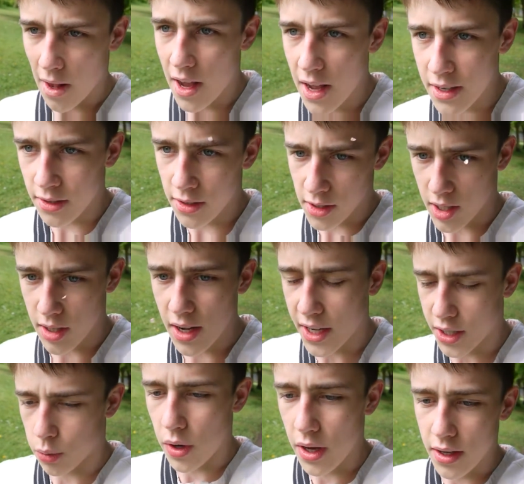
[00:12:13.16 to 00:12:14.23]
and
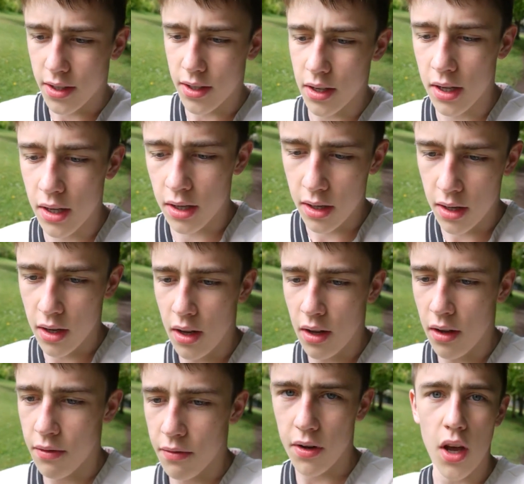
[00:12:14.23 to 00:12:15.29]
next week's
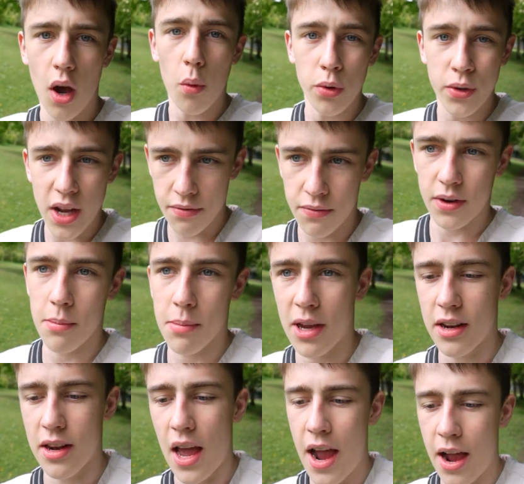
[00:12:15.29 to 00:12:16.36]
video will definitely
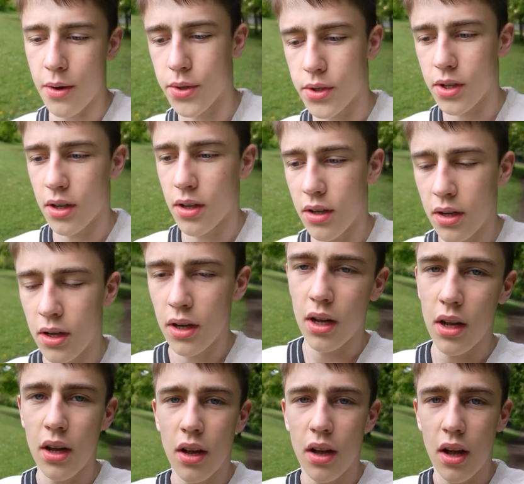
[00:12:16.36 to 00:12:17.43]
be in the house,
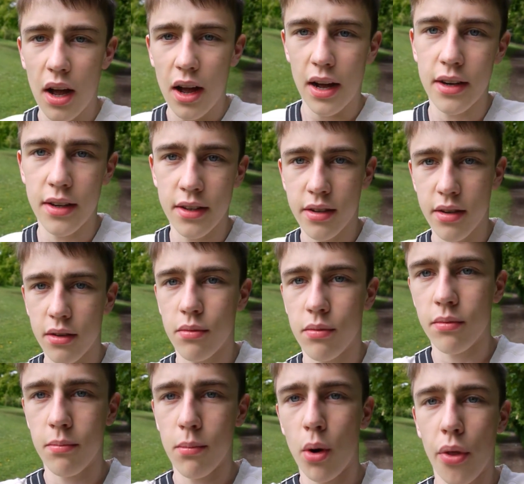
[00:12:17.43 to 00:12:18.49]
and
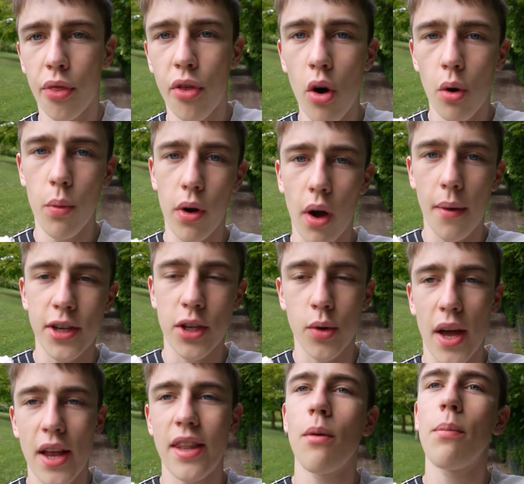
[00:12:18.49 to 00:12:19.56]
more thought will go into
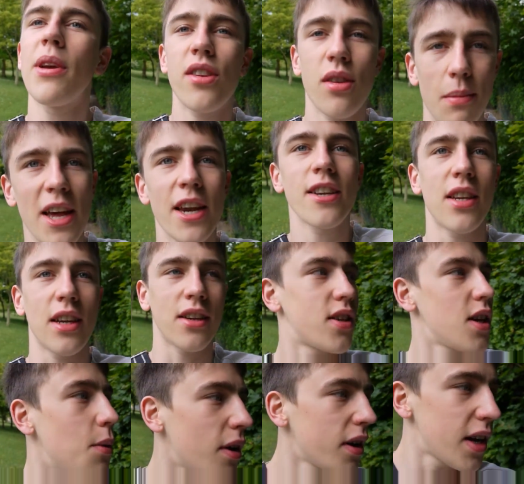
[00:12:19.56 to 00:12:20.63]
it, and there'll be some editing,
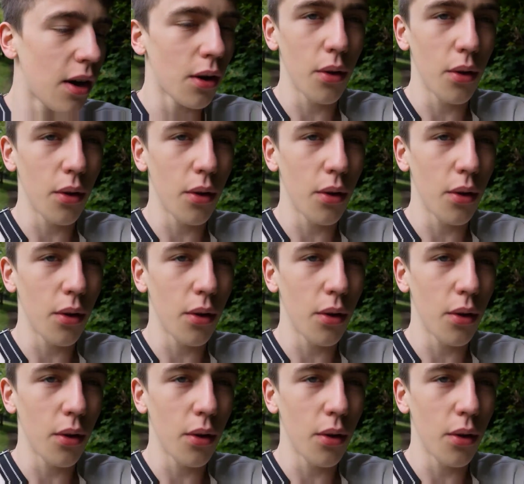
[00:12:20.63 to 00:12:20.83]
so you won't get